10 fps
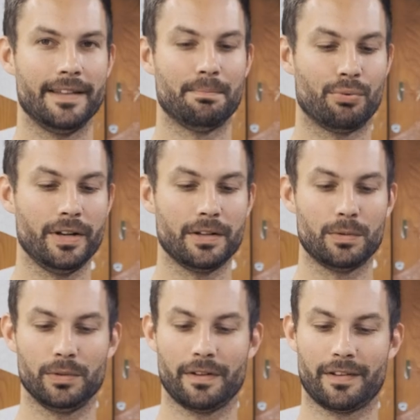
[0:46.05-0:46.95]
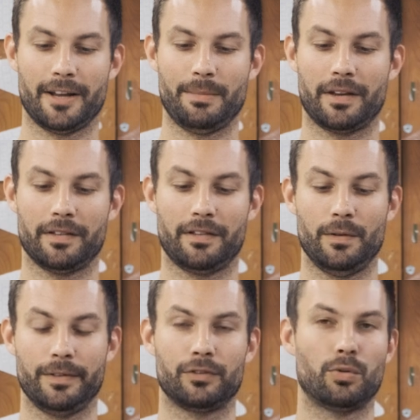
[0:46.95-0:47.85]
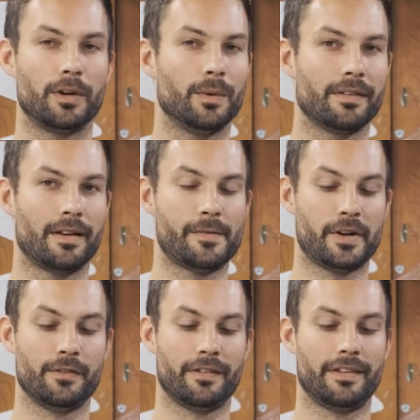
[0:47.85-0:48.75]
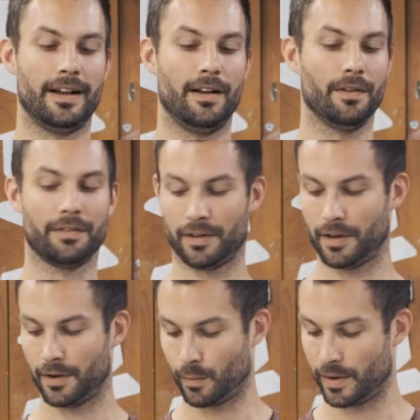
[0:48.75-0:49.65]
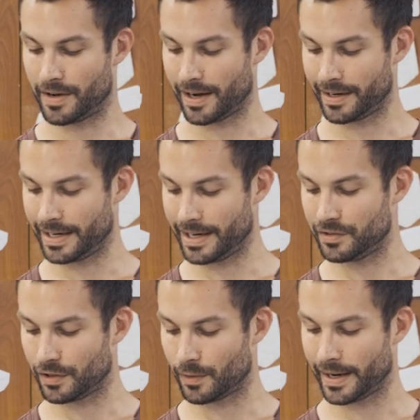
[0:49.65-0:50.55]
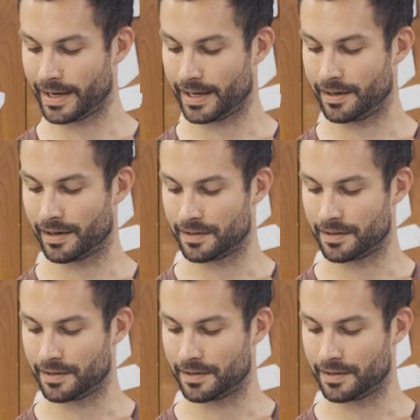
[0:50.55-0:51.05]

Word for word: It's a pretty cool design because it's using 21700 cells. We've got an integrated